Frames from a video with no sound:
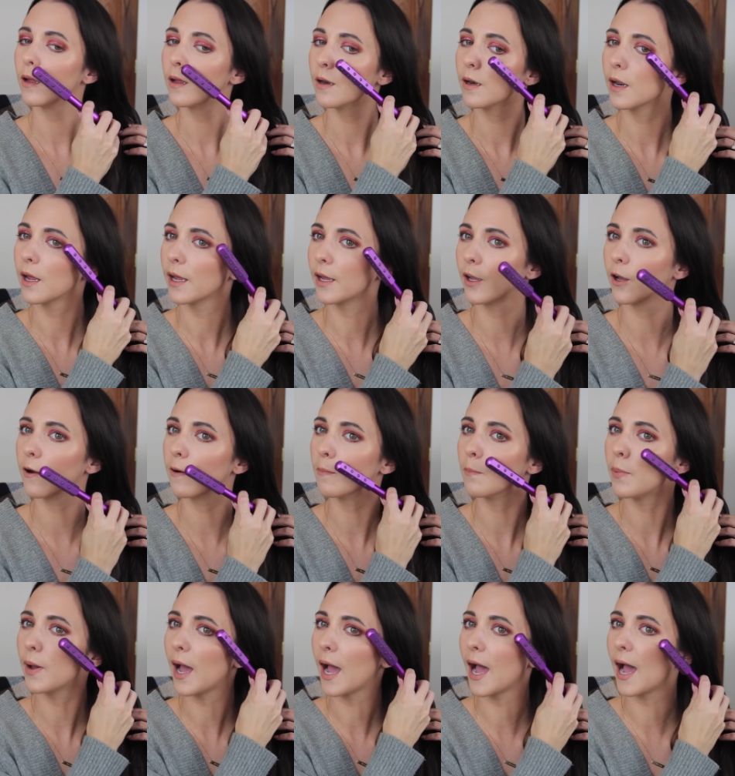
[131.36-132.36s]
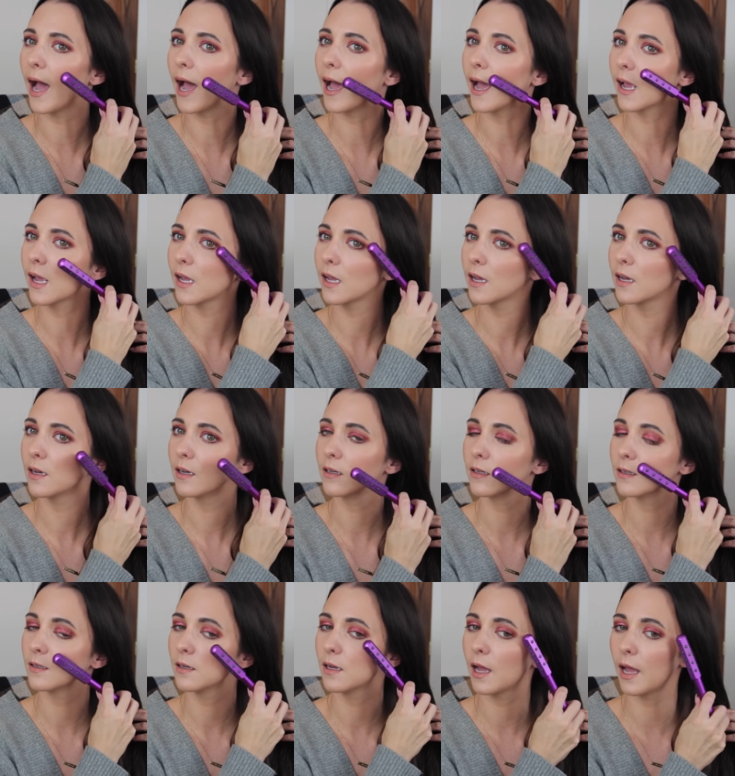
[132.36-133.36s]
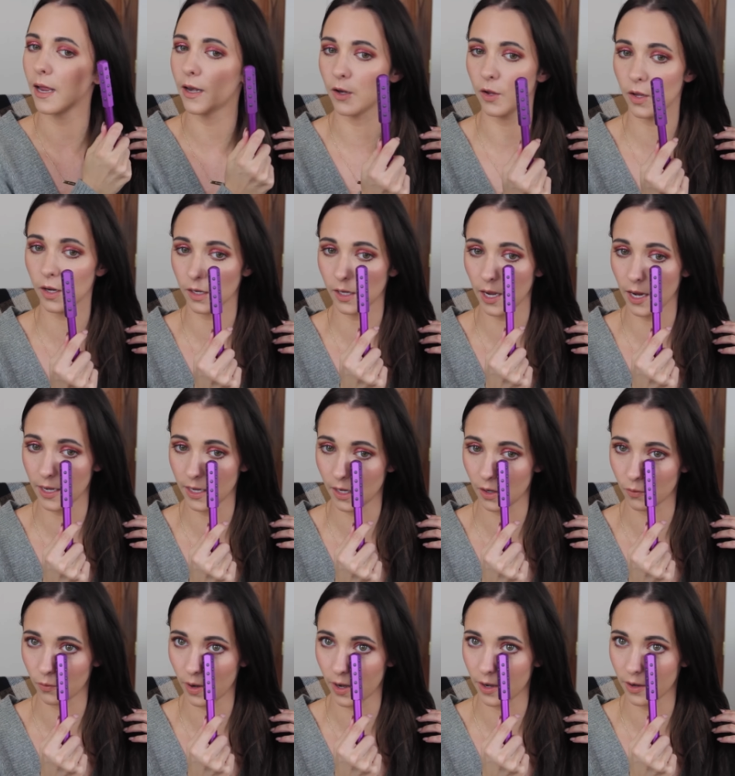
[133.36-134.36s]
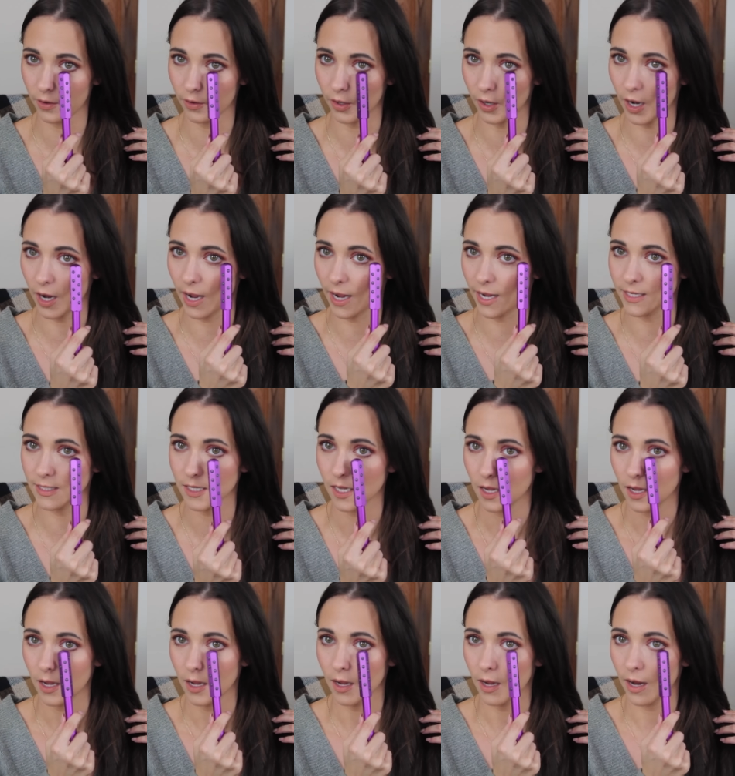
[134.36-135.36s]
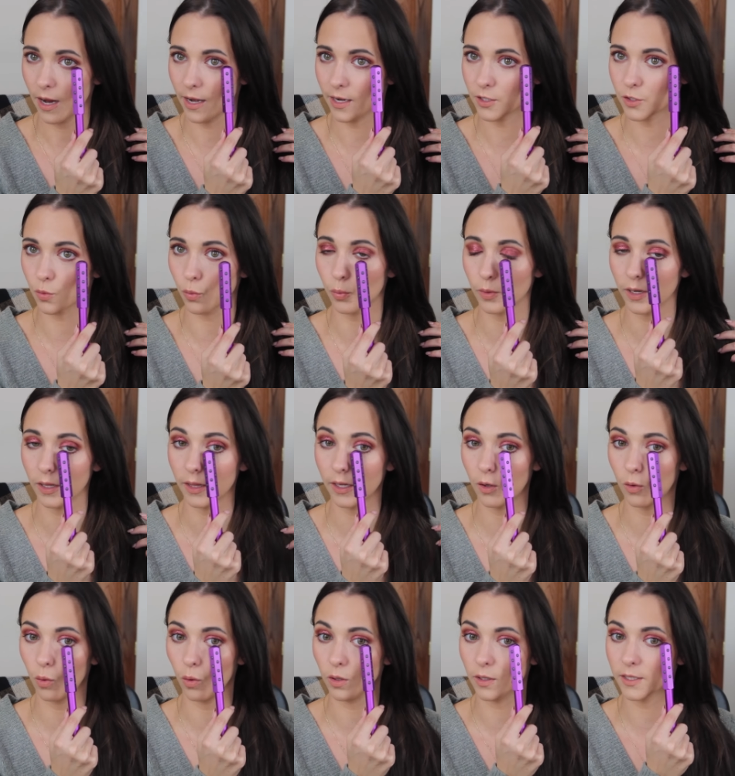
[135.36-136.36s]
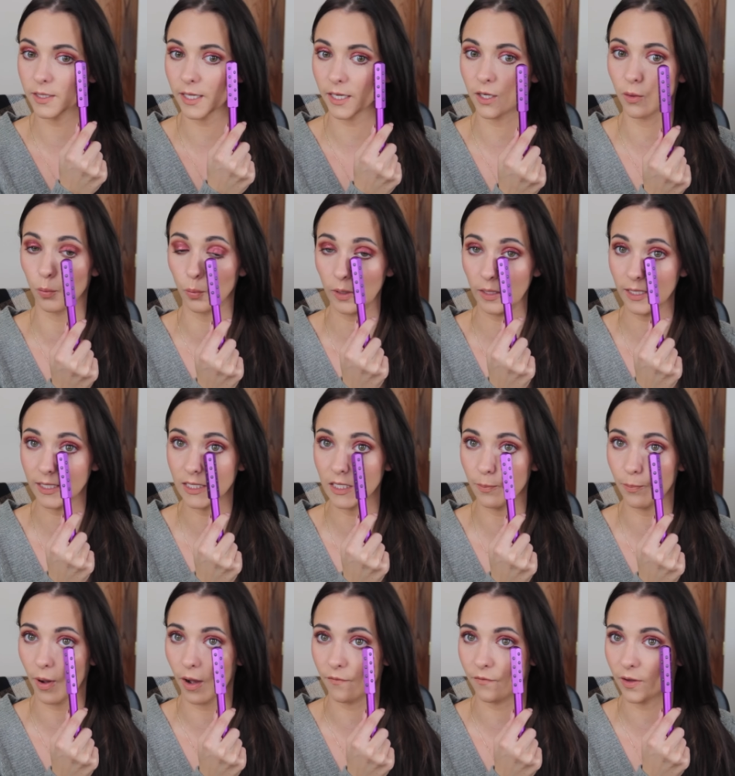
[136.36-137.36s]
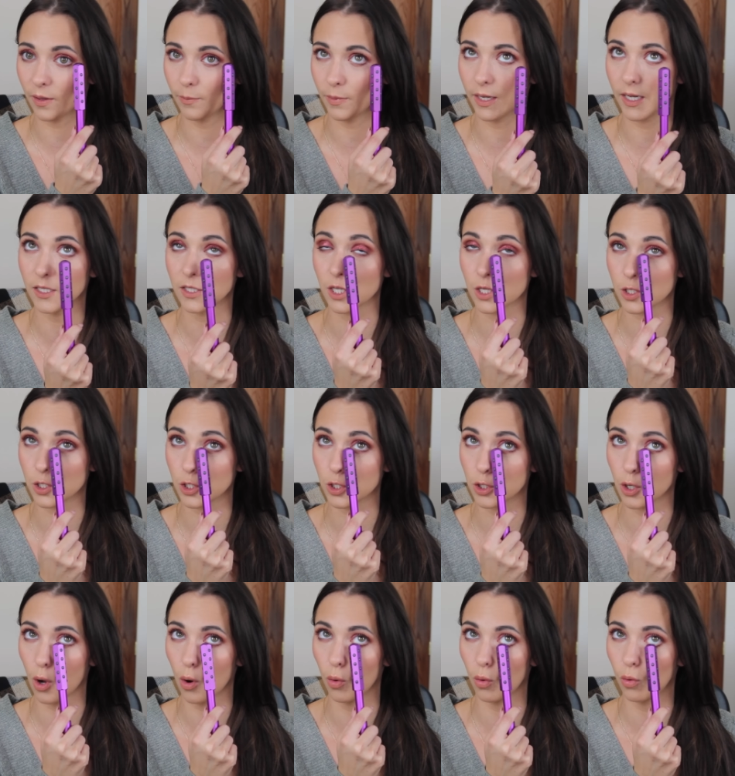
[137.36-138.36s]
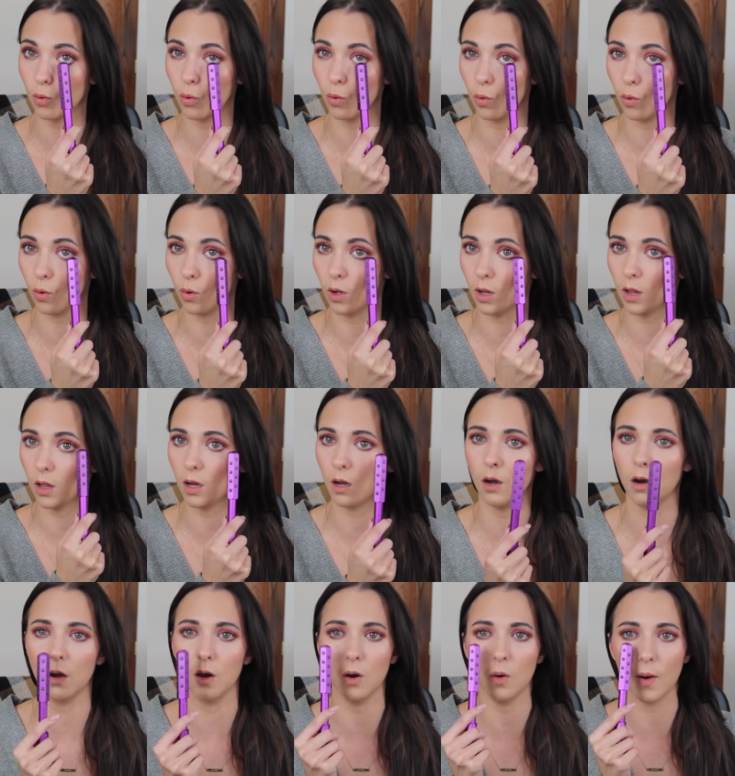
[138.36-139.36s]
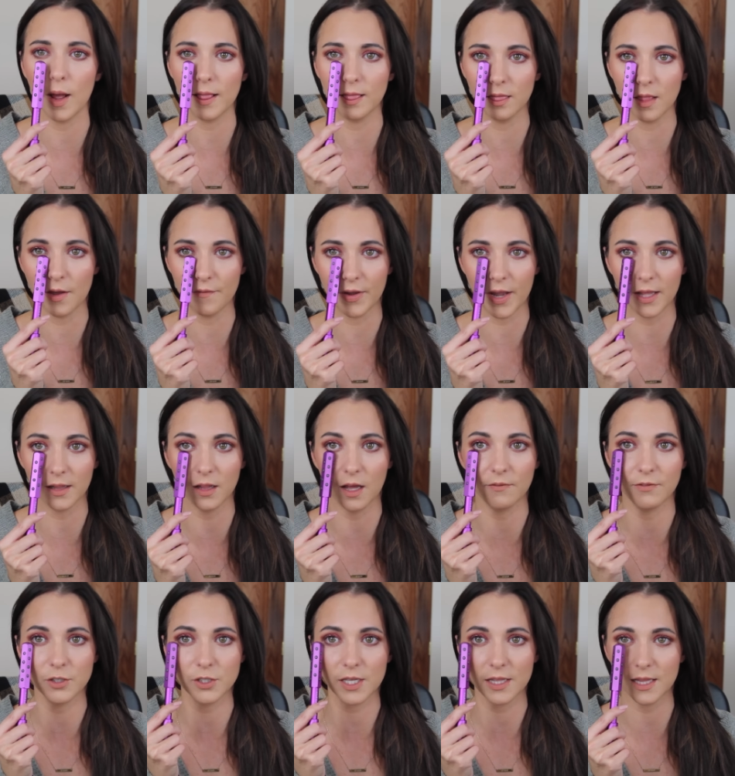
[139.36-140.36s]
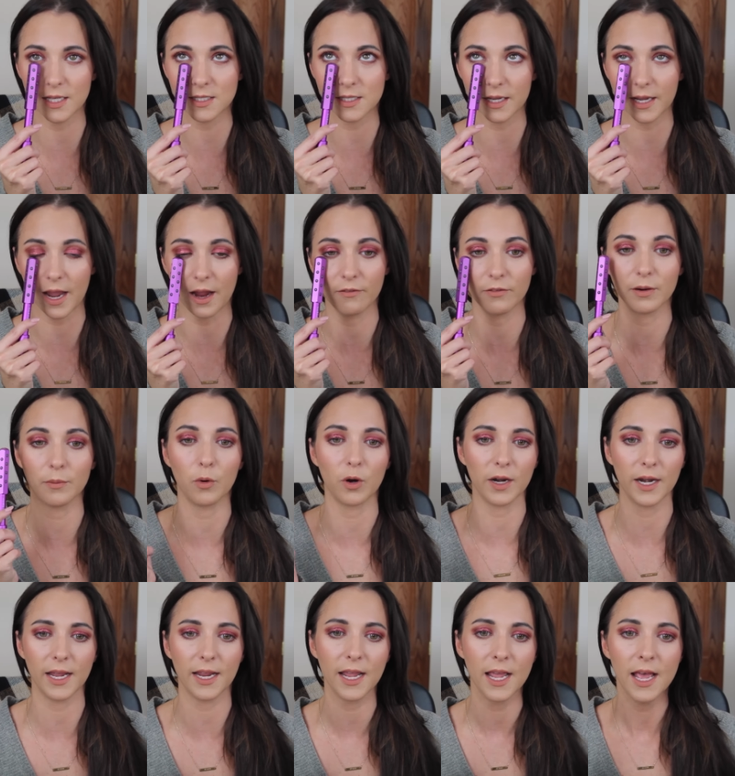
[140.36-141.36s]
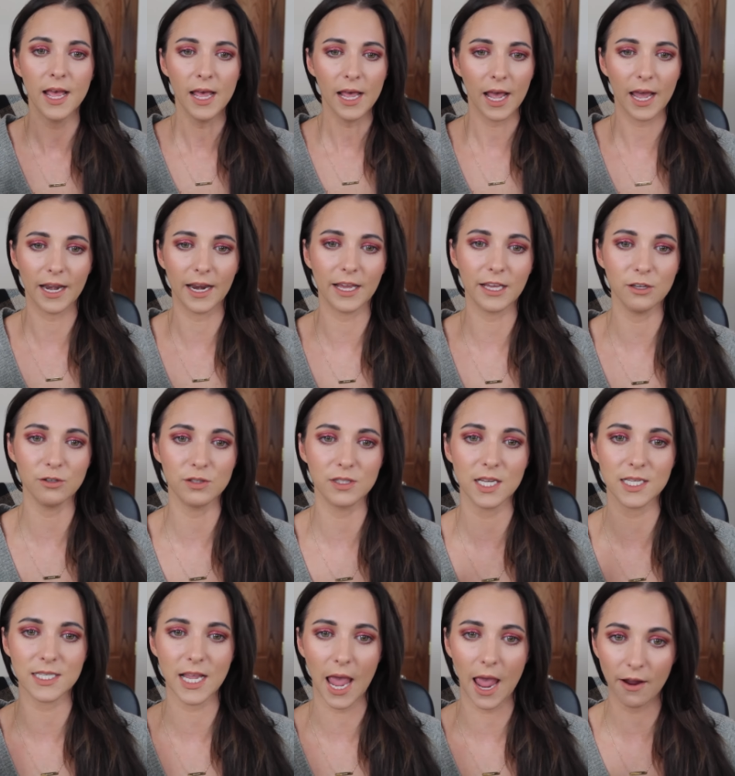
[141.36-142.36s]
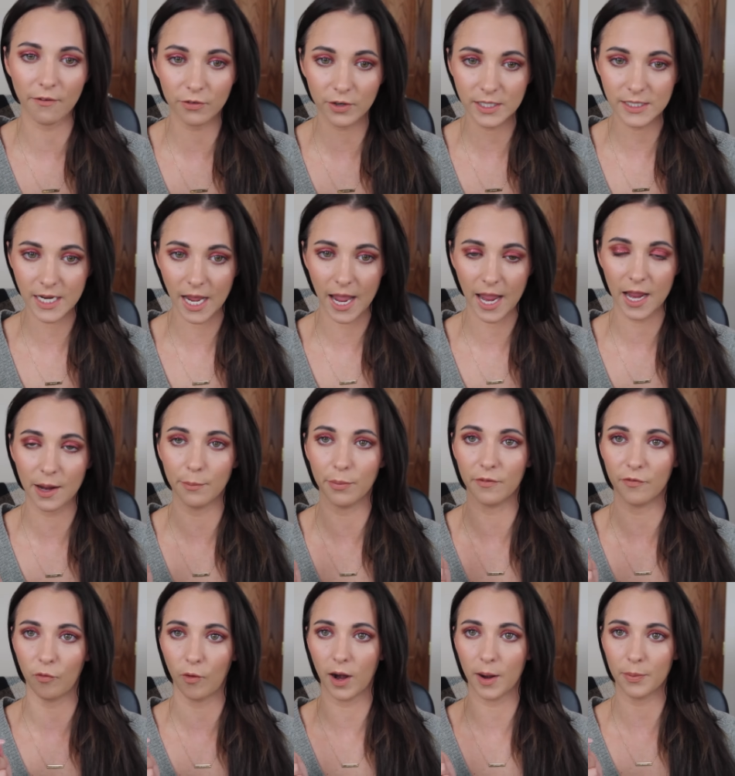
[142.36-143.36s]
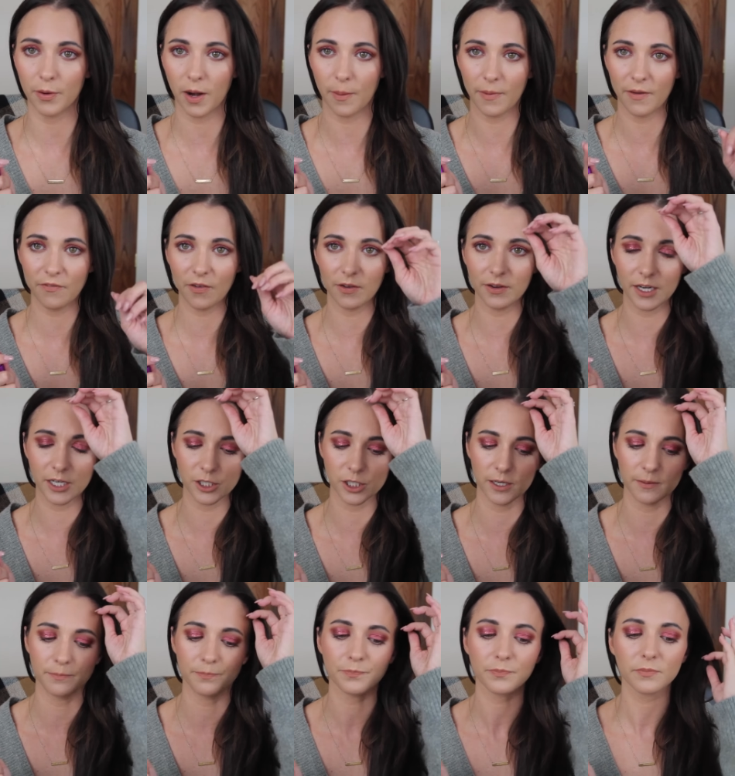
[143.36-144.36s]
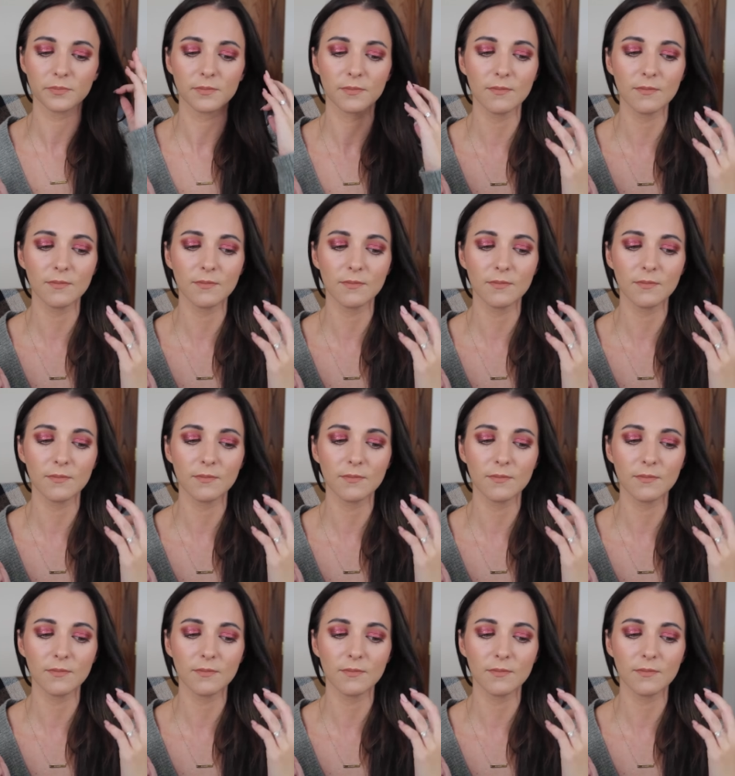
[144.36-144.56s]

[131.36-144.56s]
I go back, and you can kind of get right under your eyes, and it's really cool. It's like really depuffing because it's so cool. Oh, I love it. I love using this like every morning, and I use this every day before I put on my foundation.